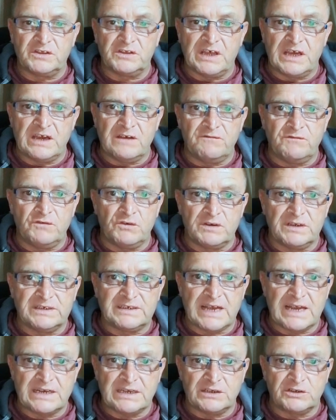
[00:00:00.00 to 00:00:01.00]
If you're
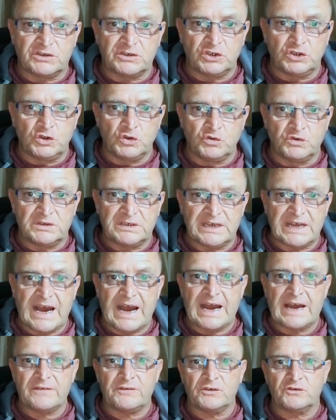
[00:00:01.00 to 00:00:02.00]
intending to use it
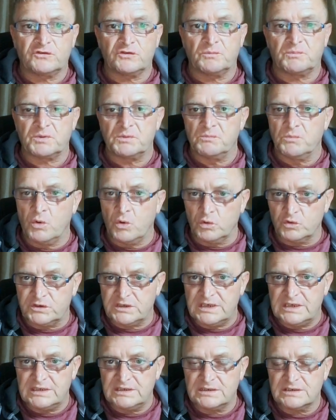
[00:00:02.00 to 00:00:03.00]
either to promote
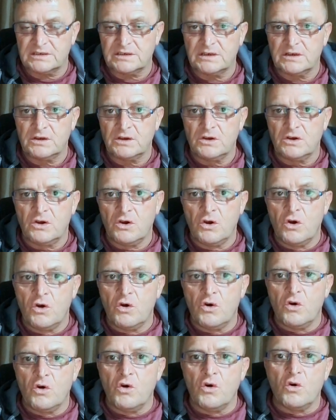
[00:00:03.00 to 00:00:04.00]
it
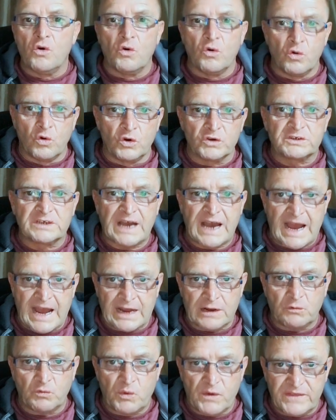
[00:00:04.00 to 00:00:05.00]
or to
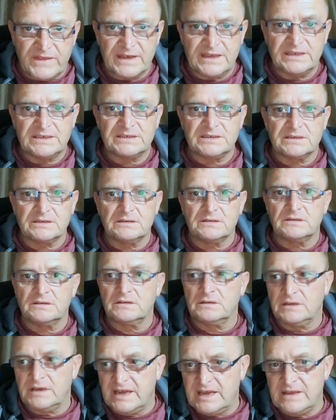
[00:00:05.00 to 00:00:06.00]
act with it
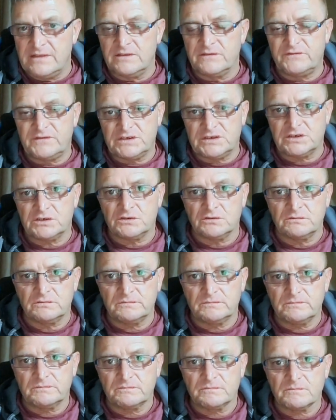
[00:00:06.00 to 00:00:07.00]
in the physical,
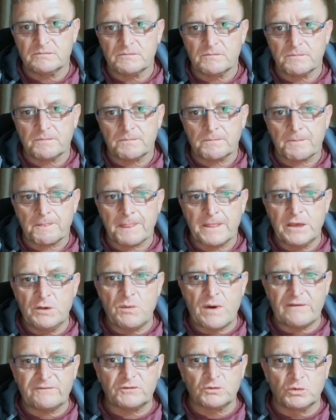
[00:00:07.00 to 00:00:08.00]
you
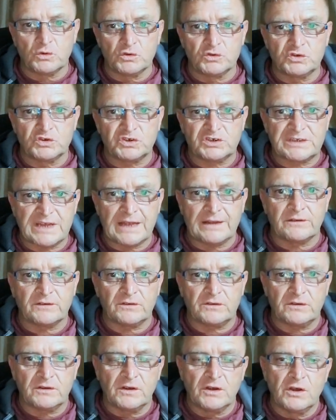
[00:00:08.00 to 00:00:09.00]
have to
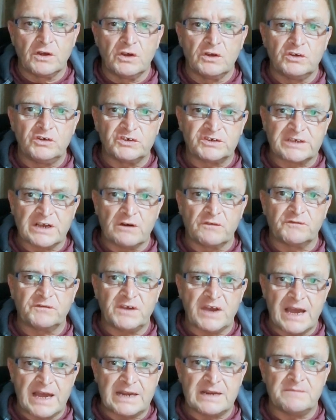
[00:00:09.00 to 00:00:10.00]
understand yourself,
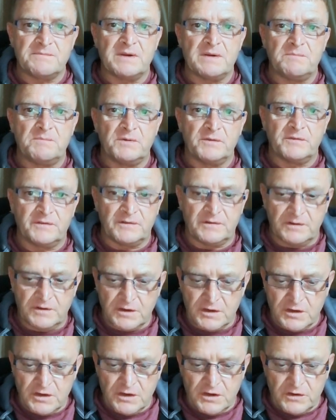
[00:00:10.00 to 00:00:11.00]
your enemy, but the
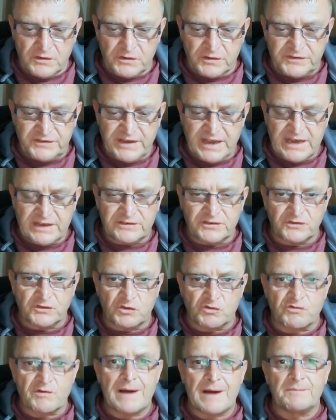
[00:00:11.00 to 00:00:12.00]
data, the
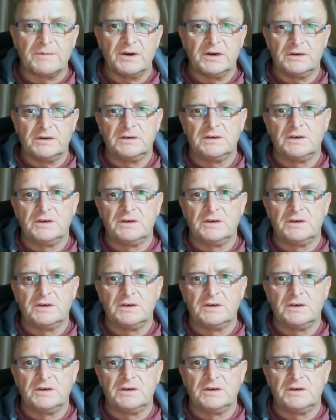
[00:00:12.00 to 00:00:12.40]
grammar